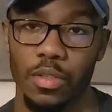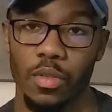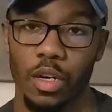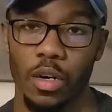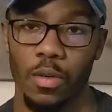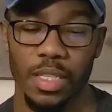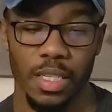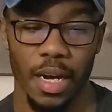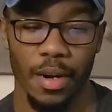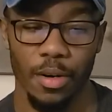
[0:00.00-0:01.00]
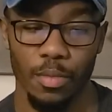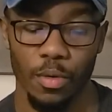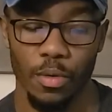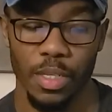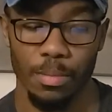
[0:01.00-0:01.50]
It's
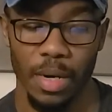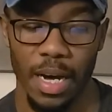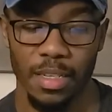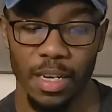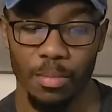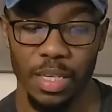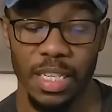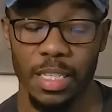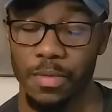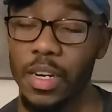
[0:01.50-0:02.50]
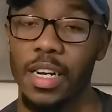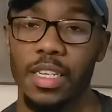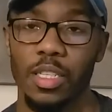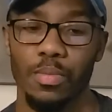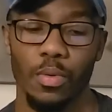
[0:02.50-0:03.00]
terrible, it's mind-numbing, it's very
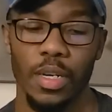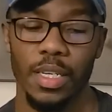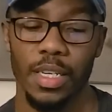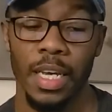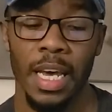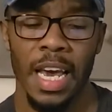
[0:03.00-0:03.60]
disappointing,